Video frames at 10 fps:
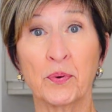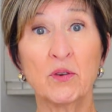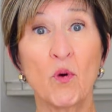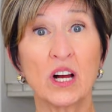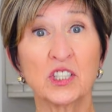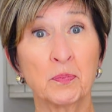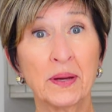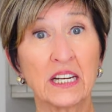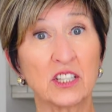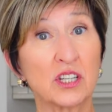pre washed
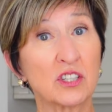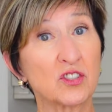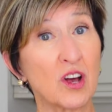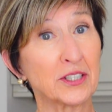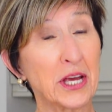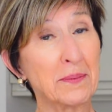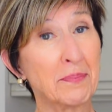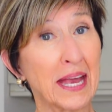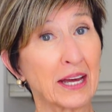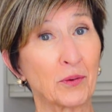spinach in a saute
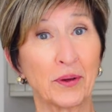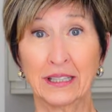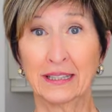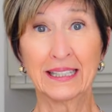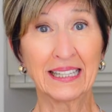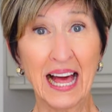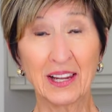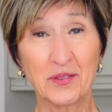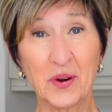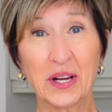pan with a little
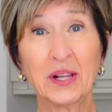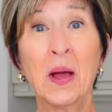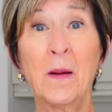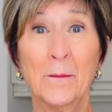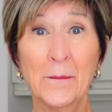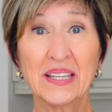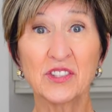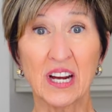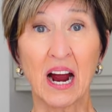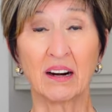olive oil,
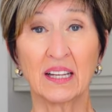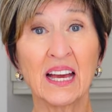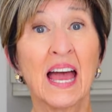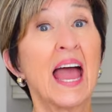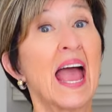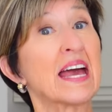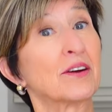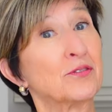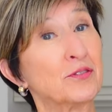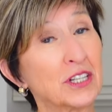minced garlic,
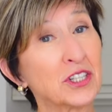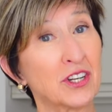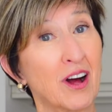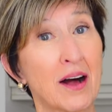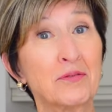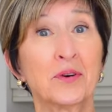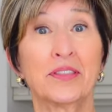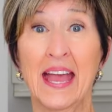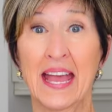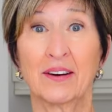and finish it off with
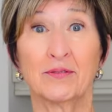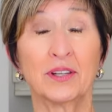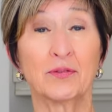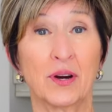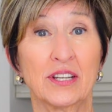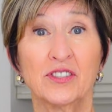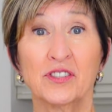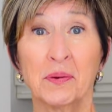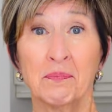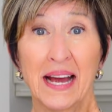a handful of
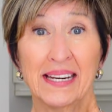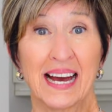raisins and pine